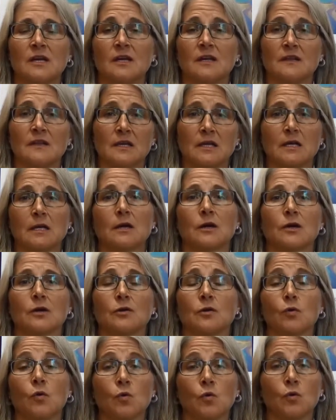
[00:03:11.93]
and they
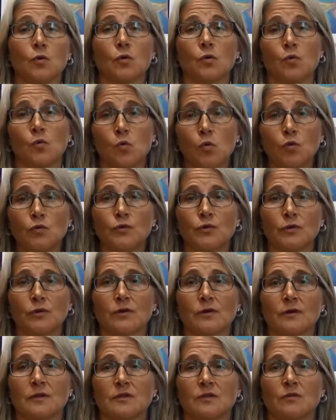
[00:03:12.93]
are
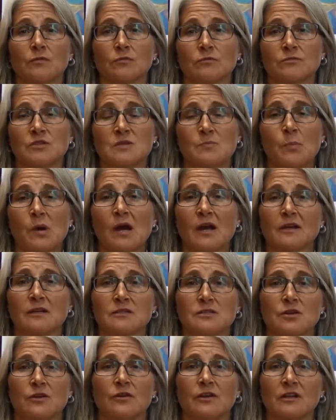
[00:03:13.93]
older and their spine
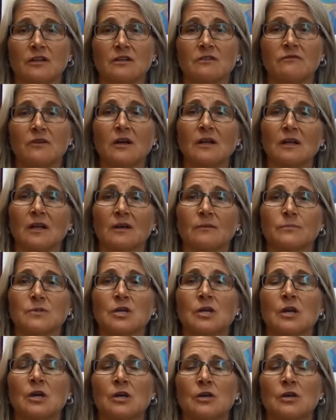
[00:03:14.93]
is already developed,